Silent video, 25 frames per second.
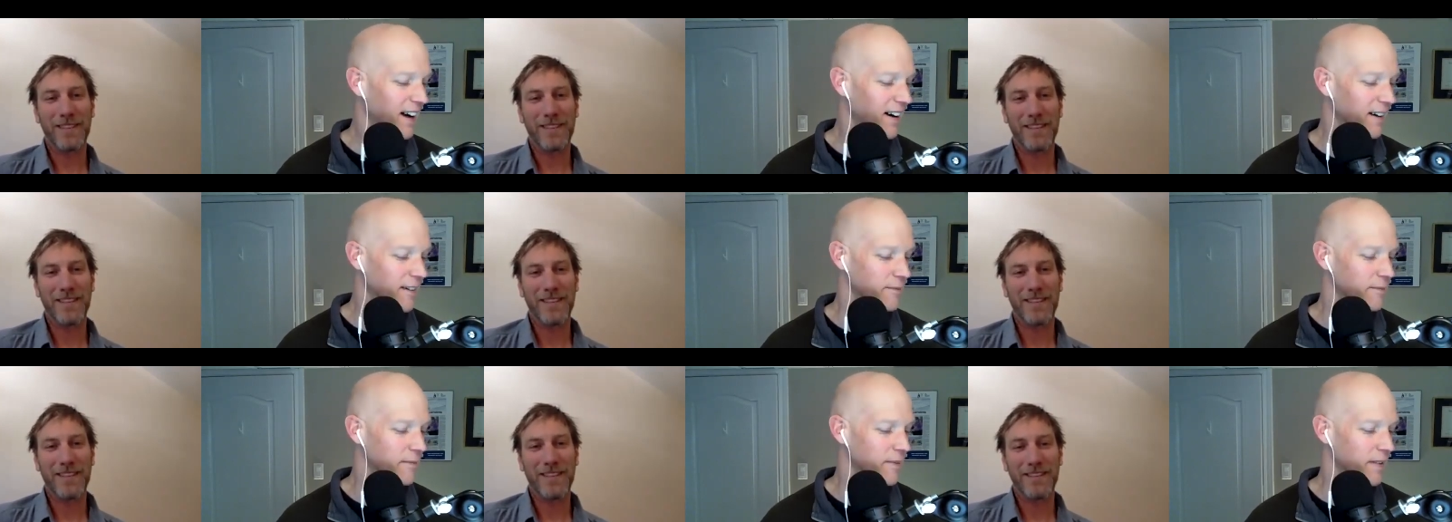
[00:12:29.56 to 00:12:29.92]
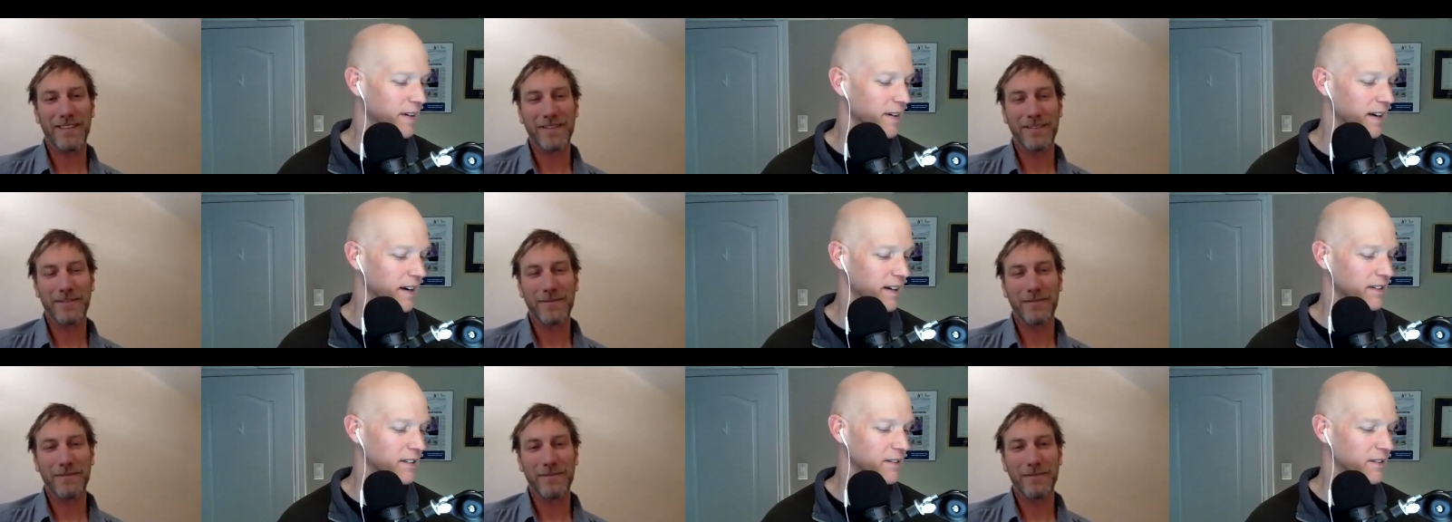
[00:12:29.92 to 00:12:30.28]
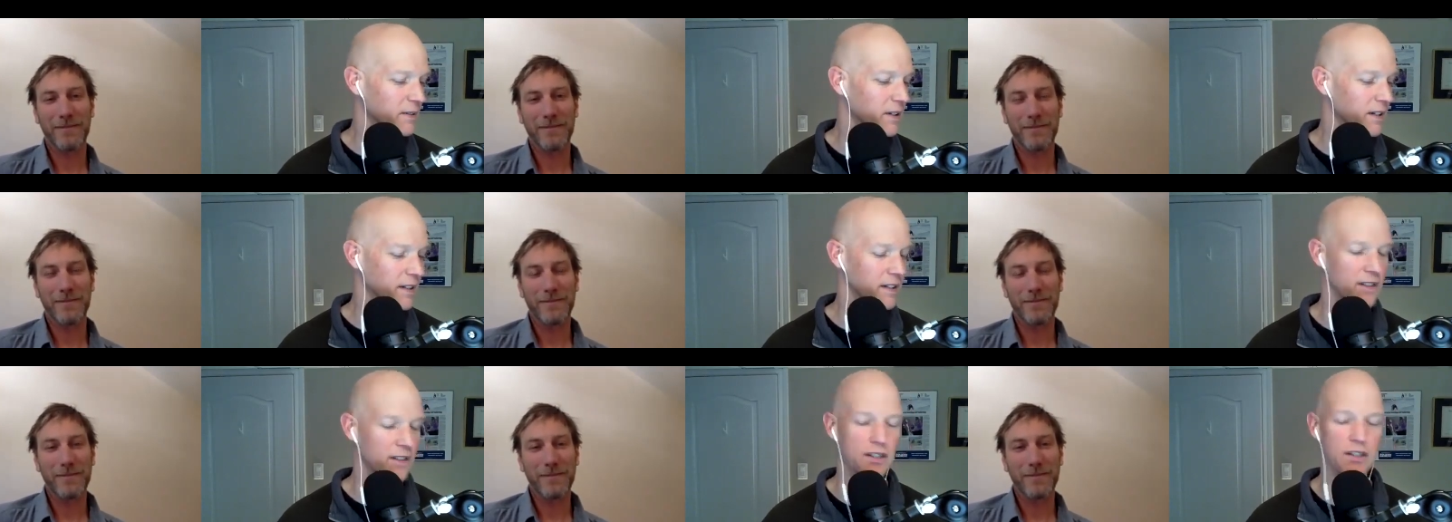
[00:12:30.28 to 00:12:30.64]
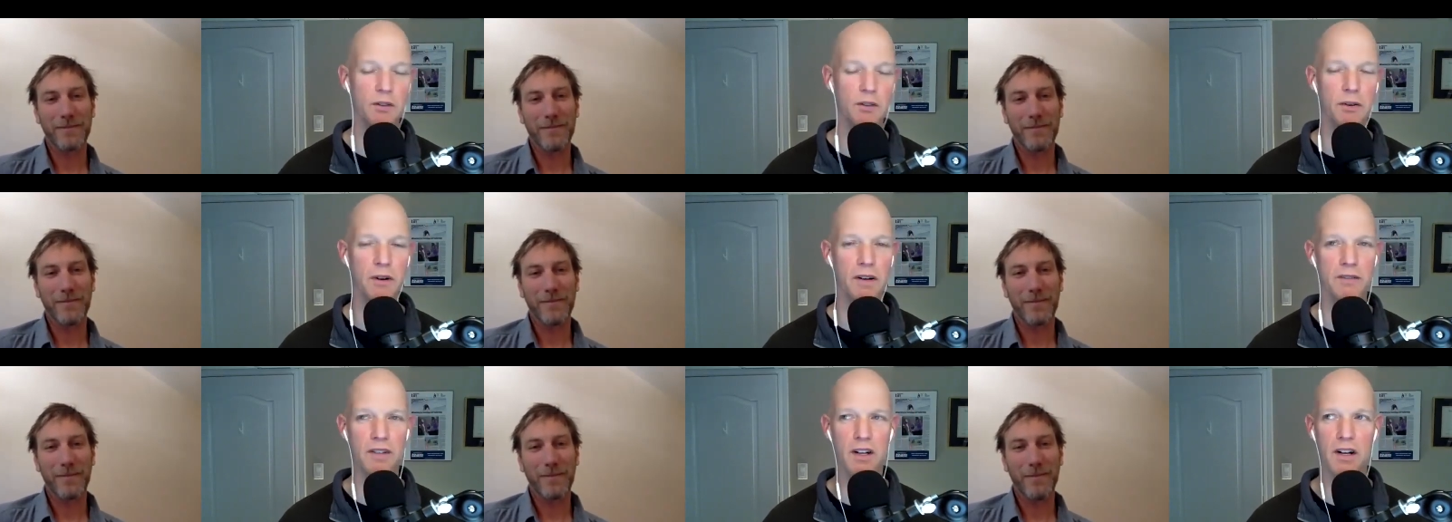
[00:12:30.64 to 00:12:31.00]
Speaker 1: um, I just want to, do
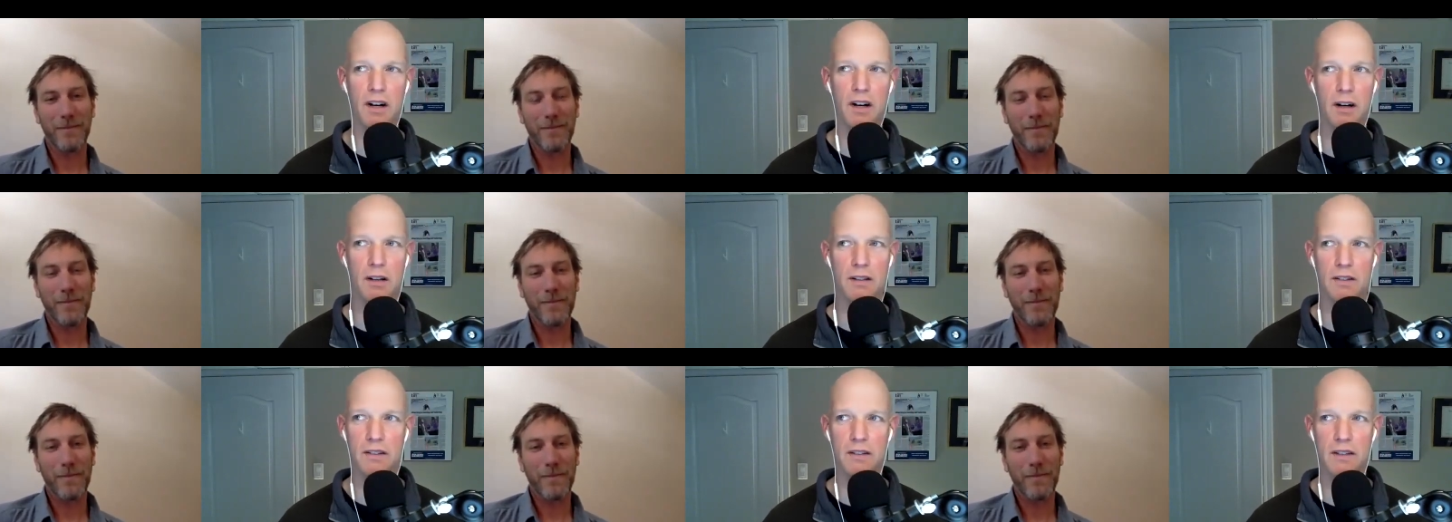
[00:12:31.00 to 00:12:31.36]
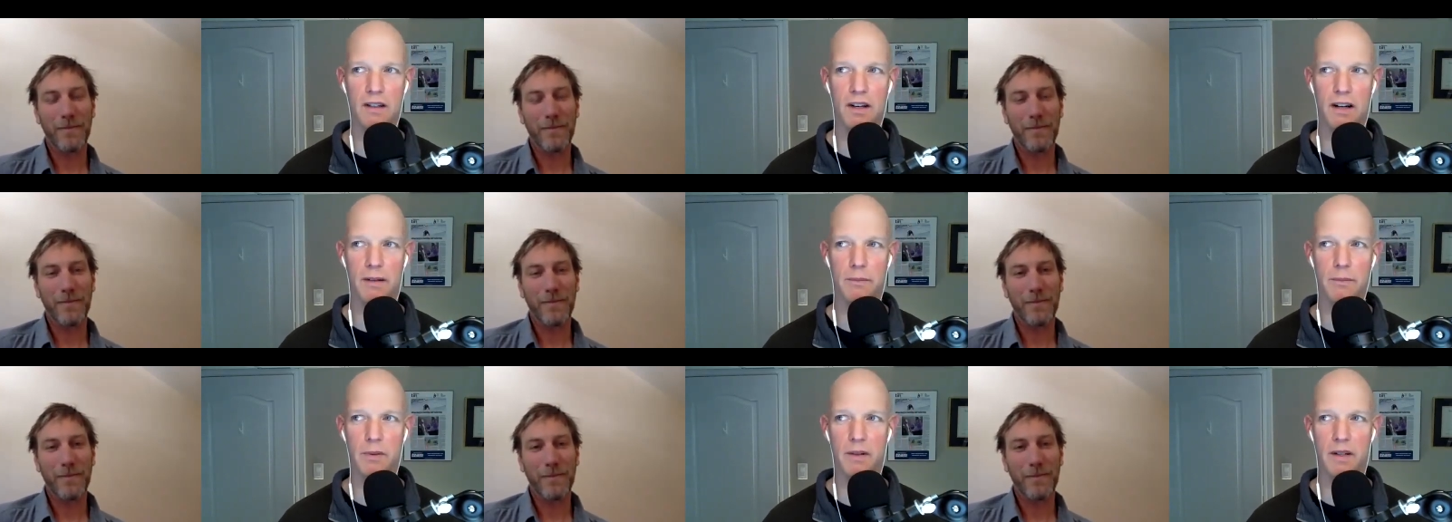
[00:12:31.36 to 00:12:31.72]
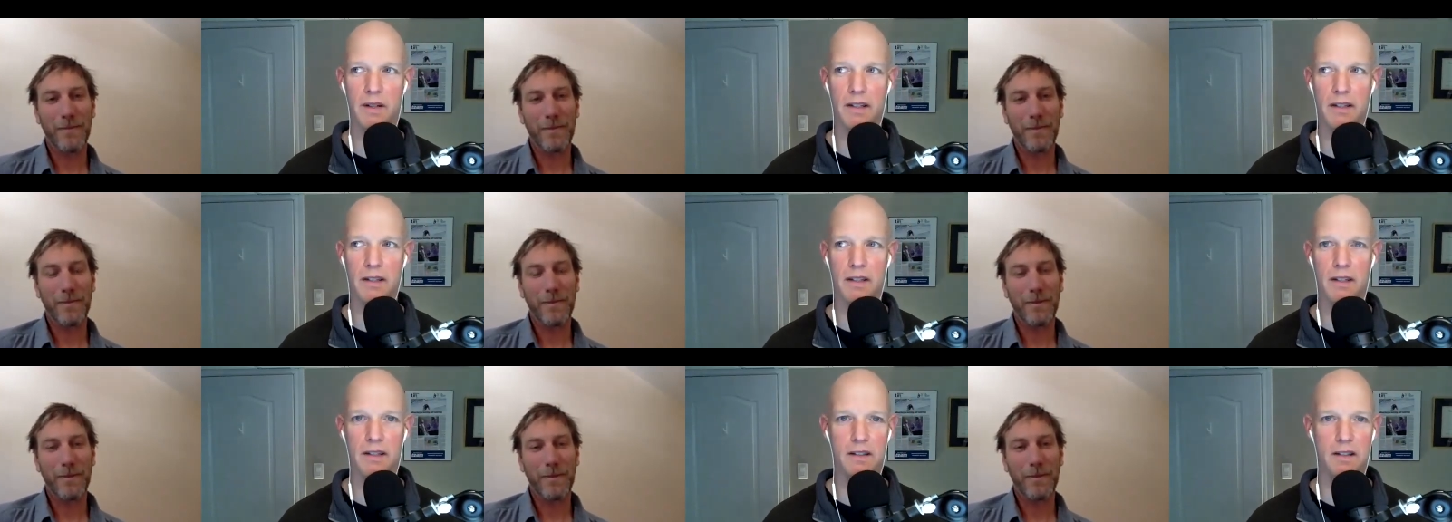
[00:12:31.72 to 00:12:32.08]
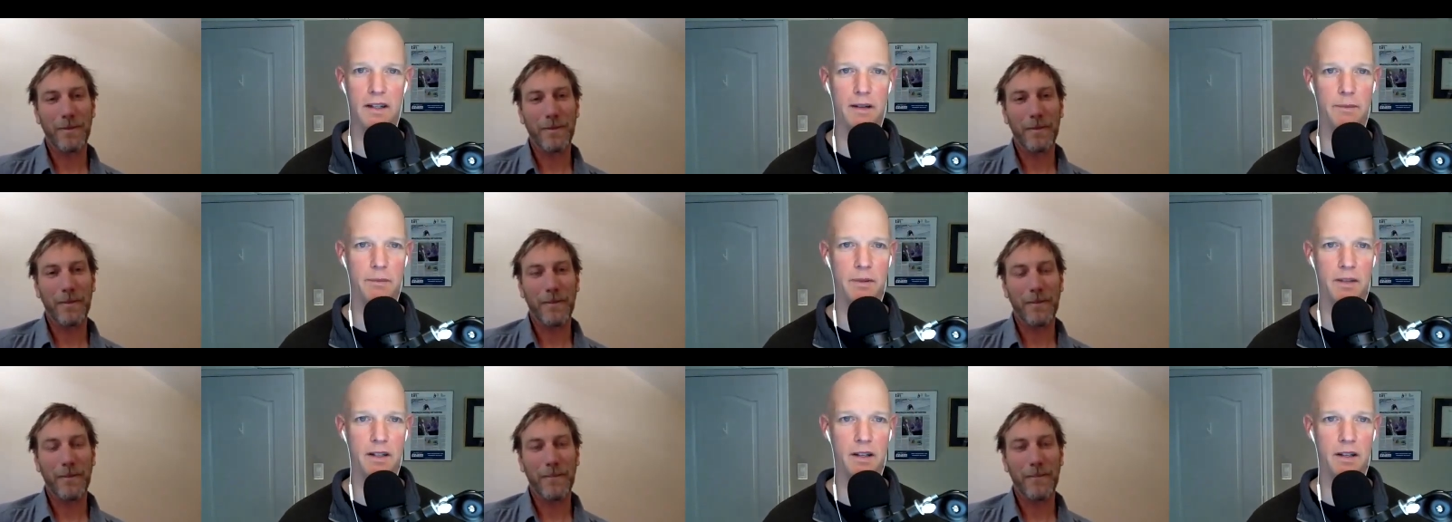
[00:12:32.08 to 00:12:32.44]
you have a hard stop at the
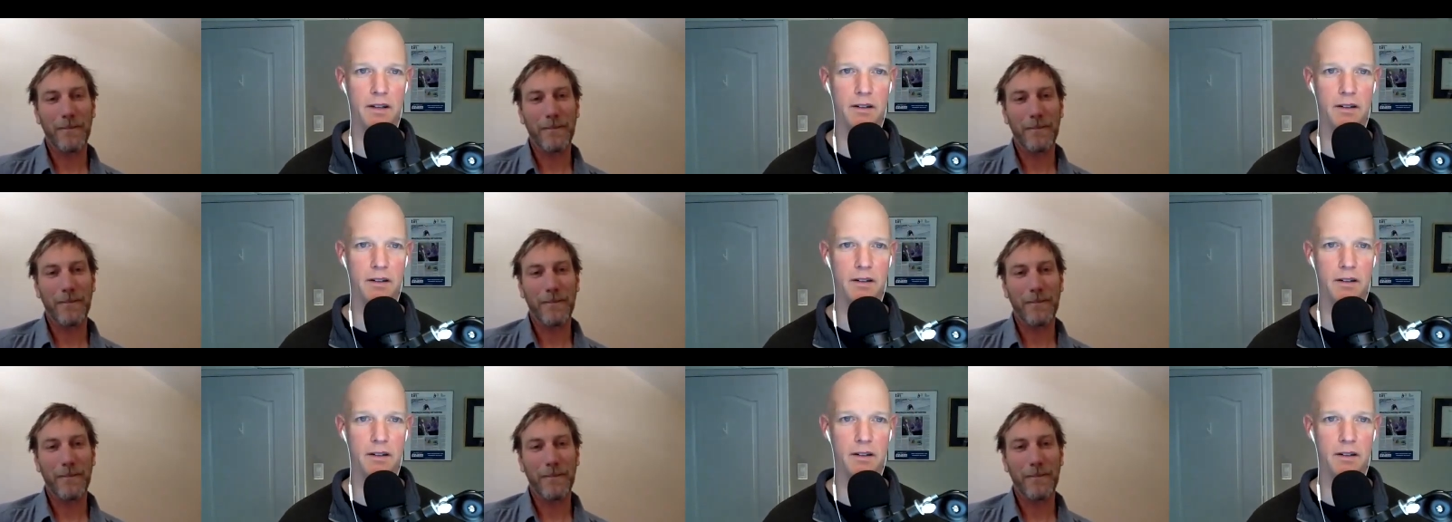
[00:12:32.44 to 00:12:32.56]
top of the